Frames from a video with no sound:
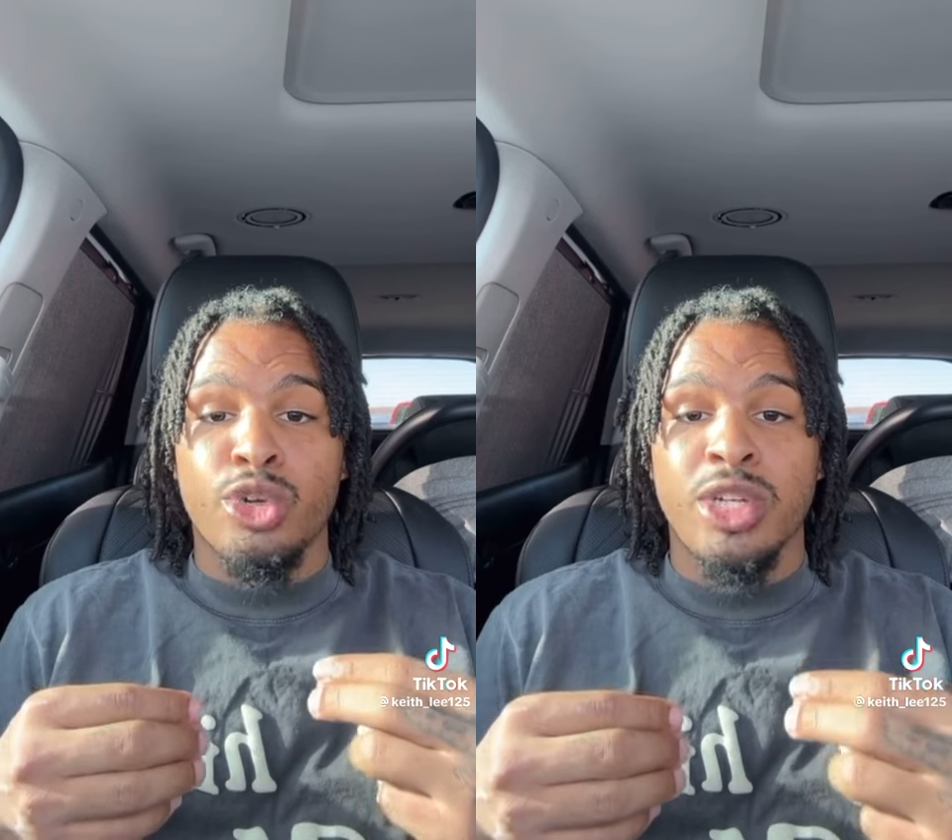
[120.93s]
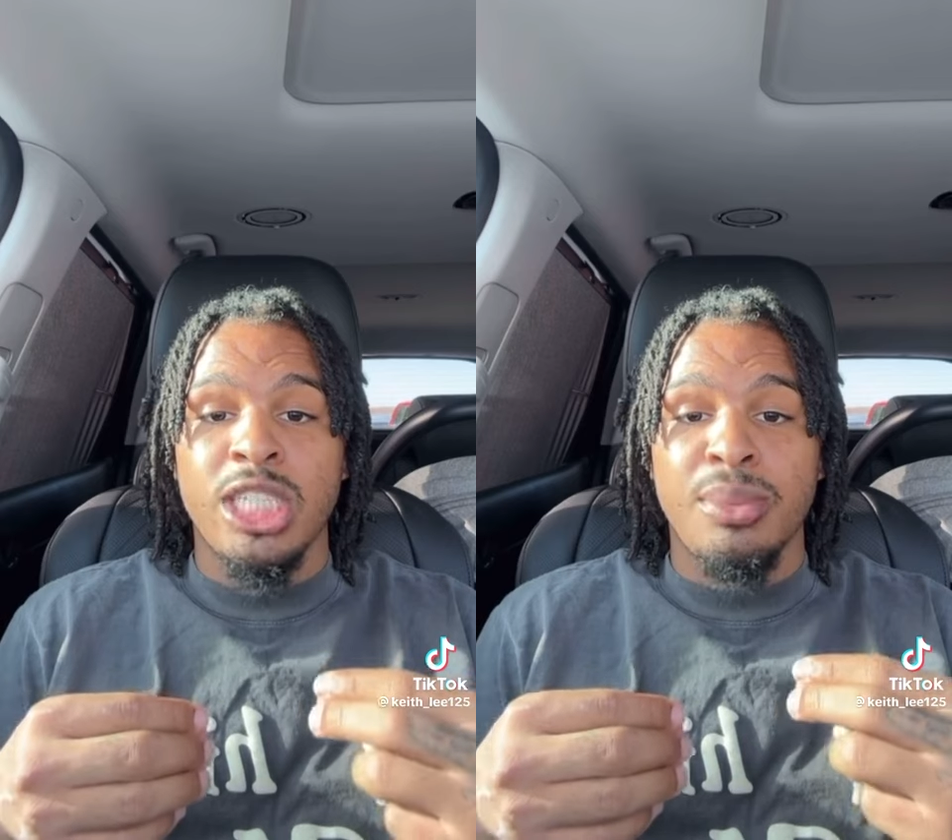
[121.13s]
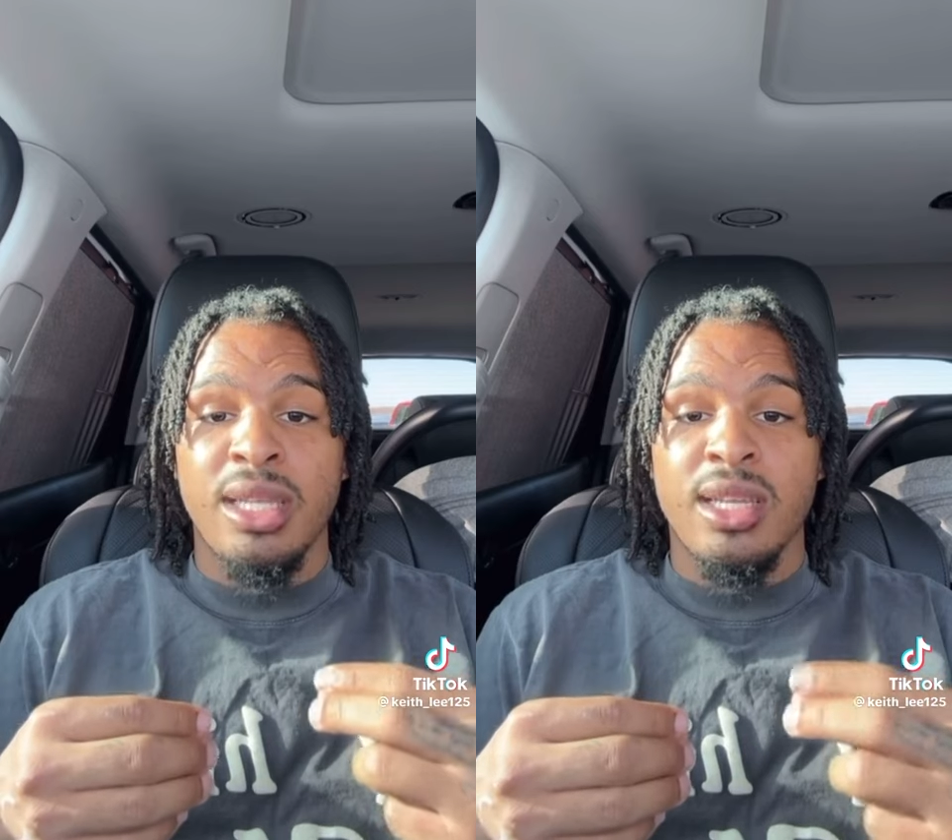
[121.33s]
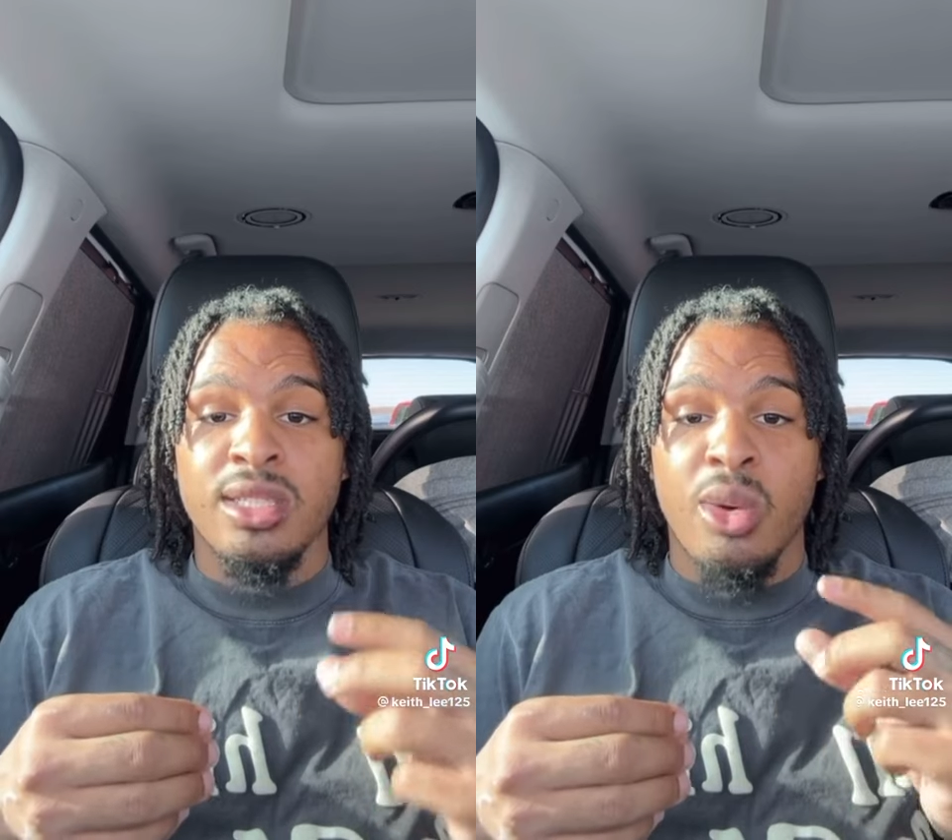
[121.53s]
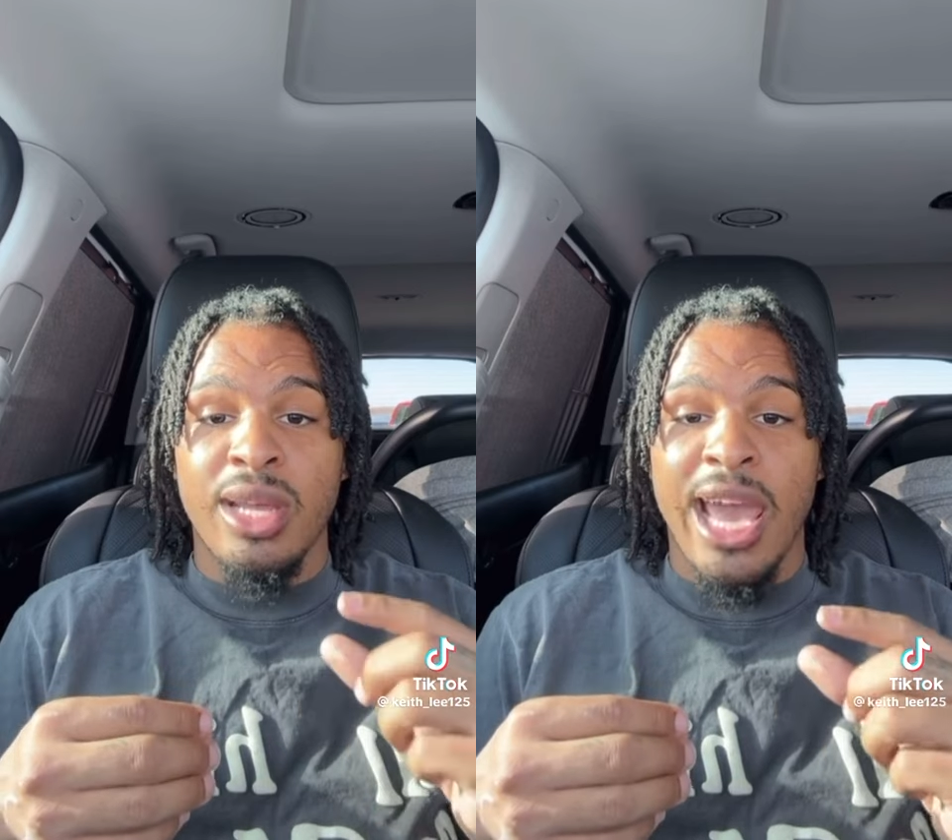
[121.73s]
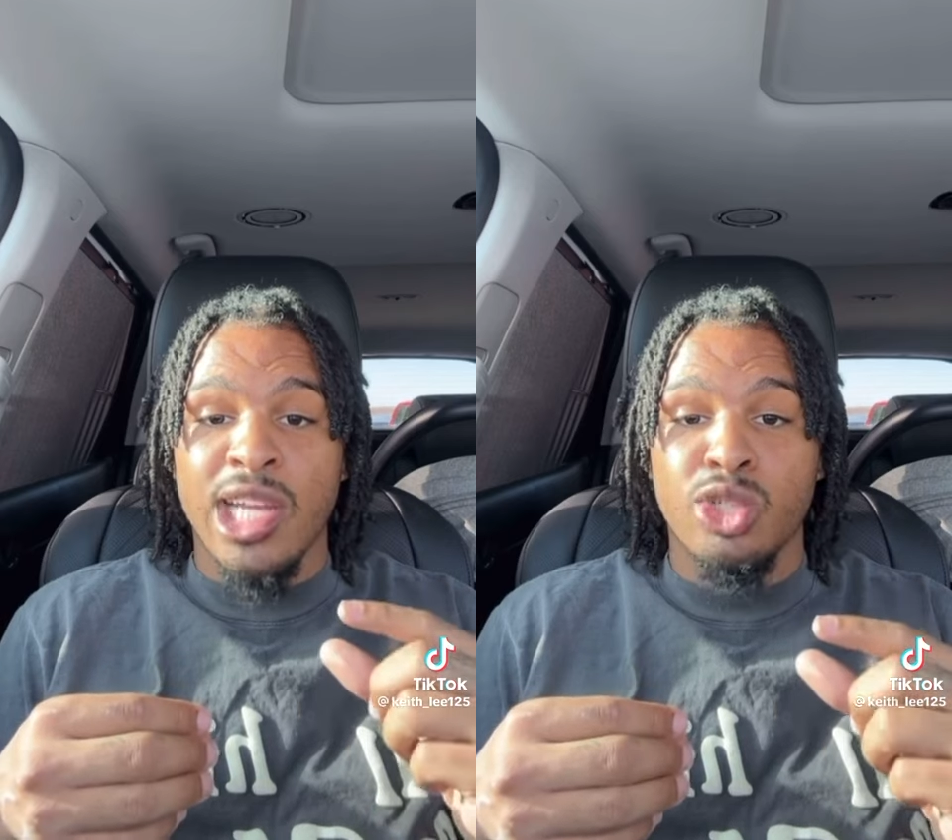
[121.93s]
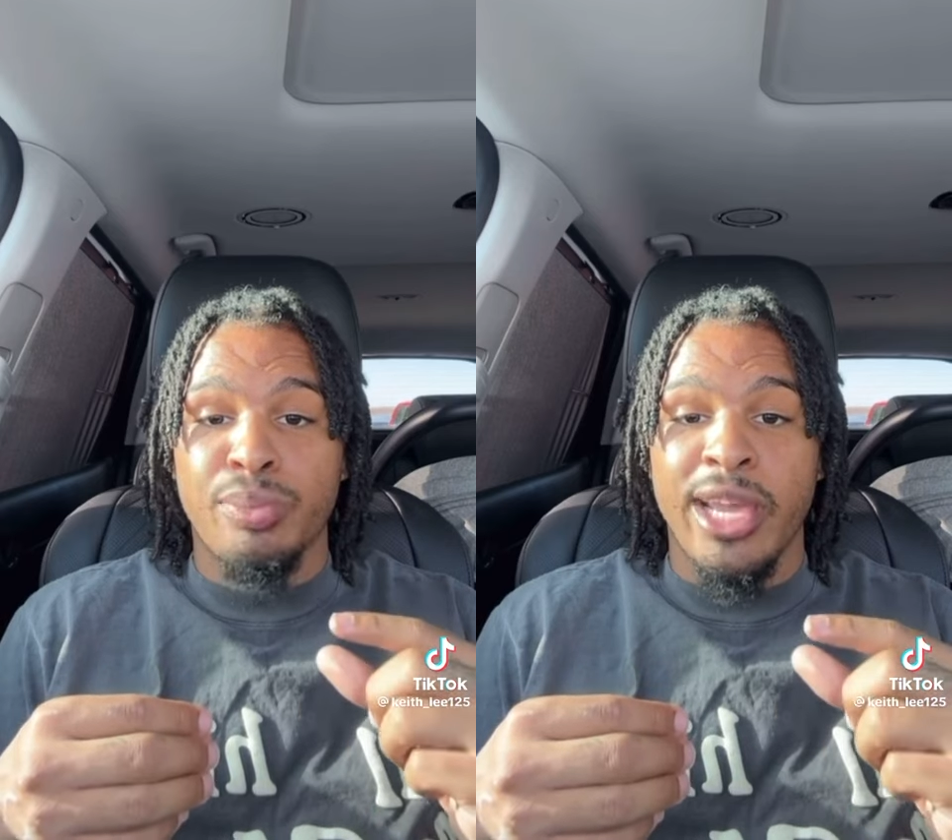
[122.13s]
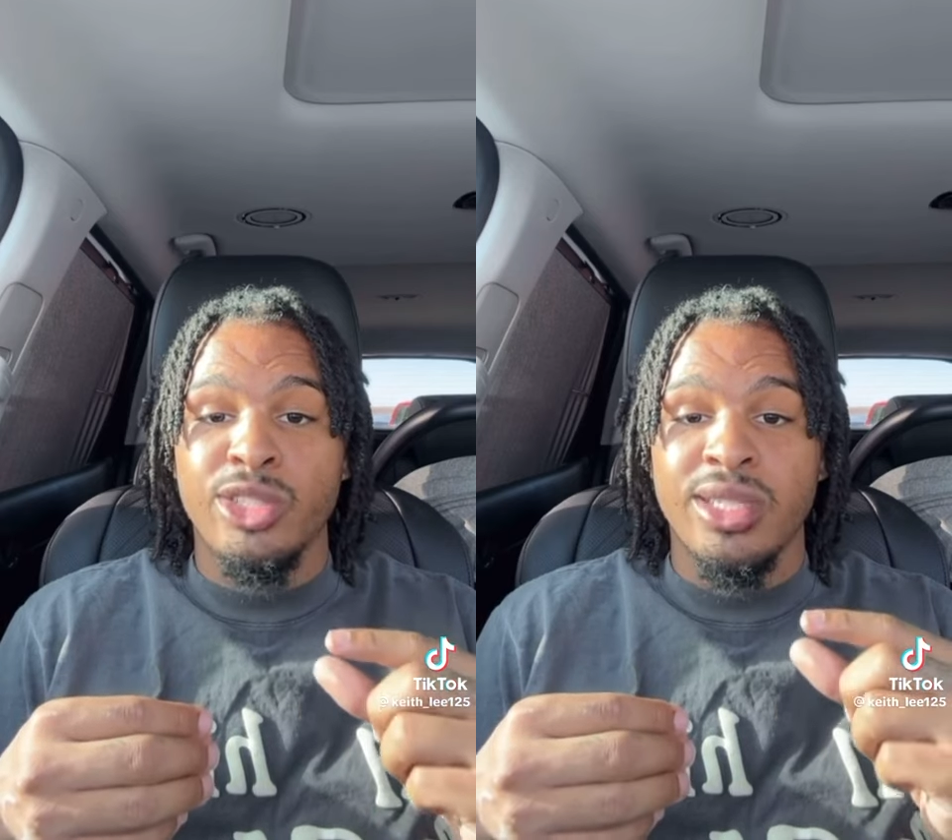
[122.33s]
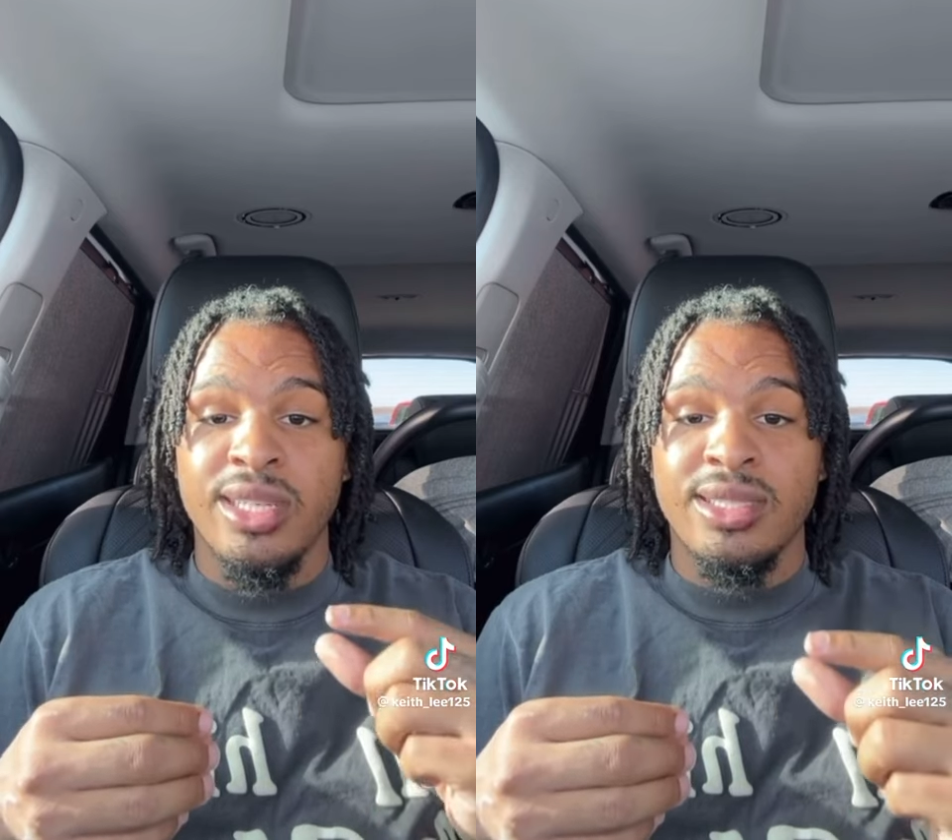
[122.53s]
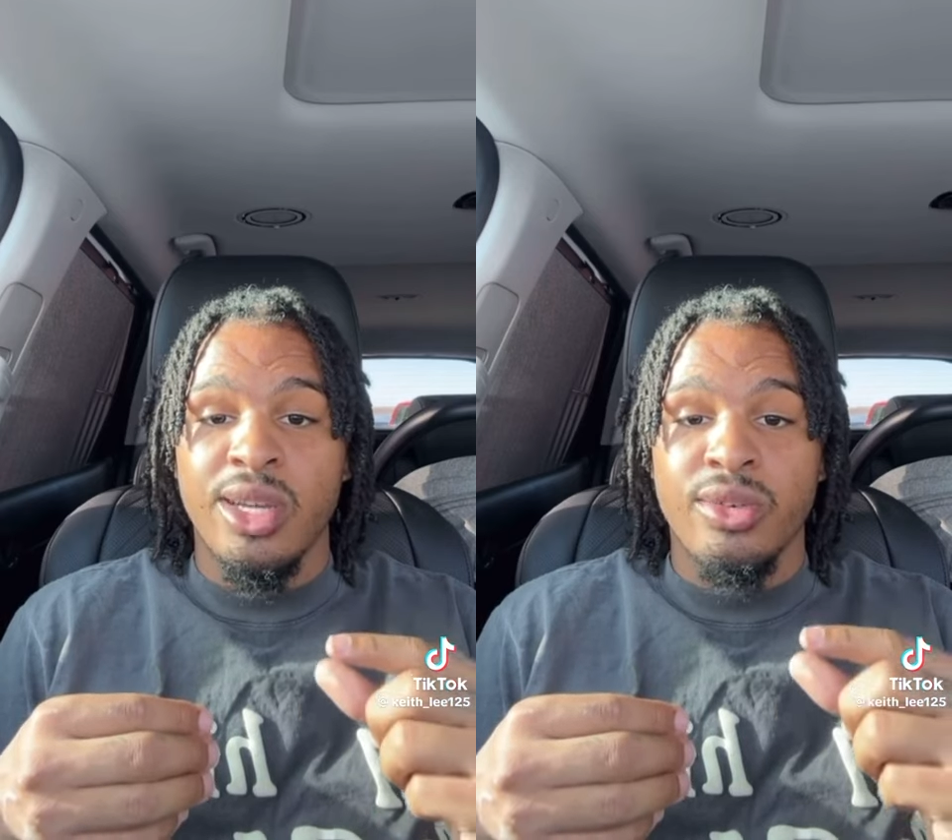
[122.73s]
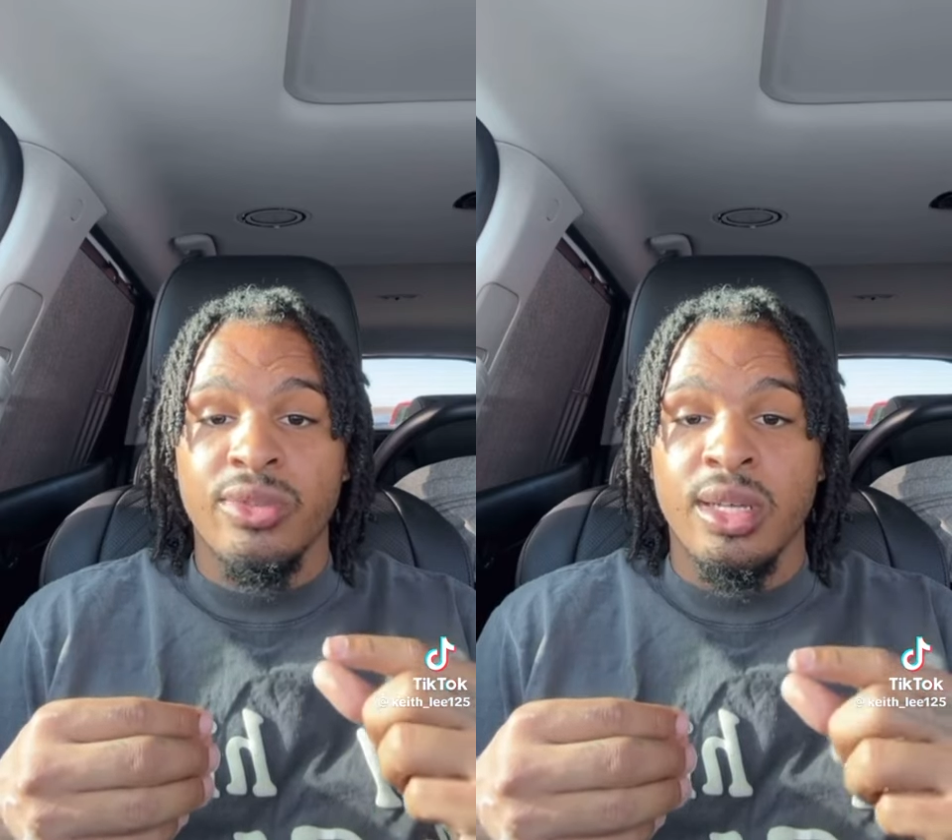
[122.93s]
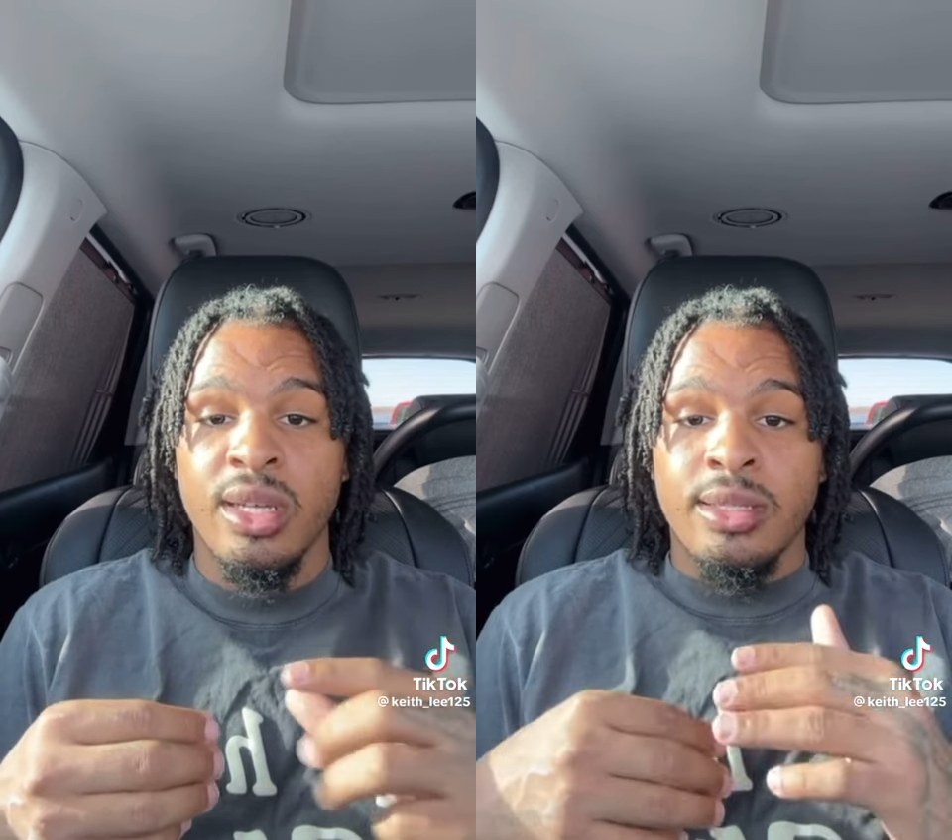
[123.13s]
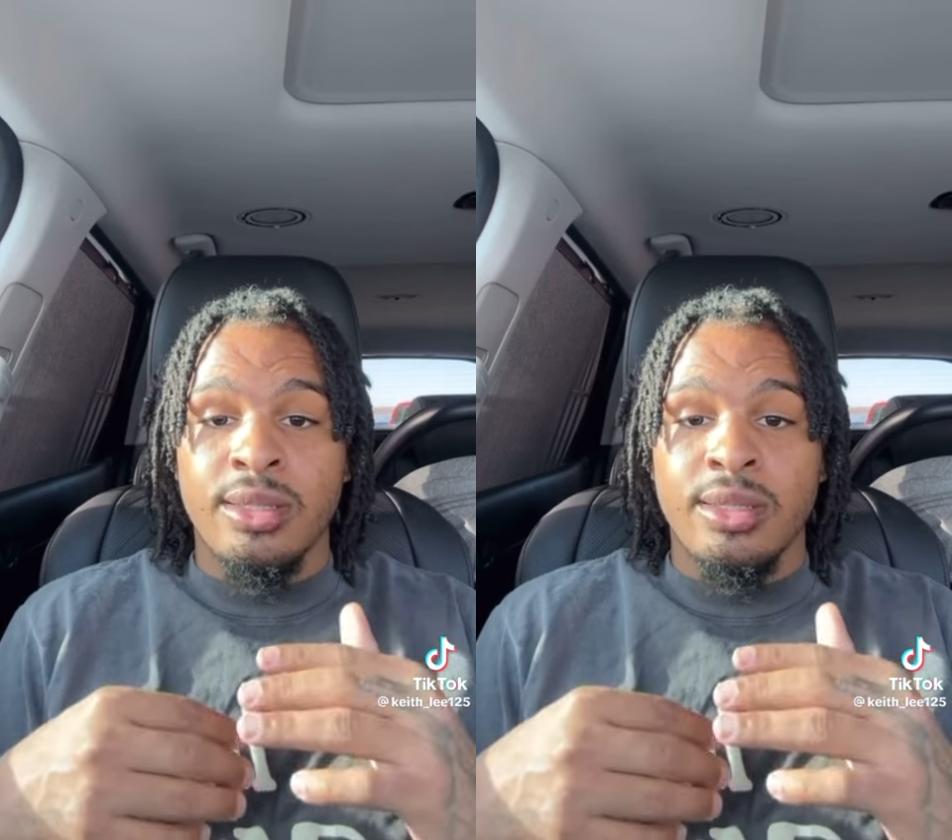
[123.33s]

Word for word: and the crispiness on the actual pastry itself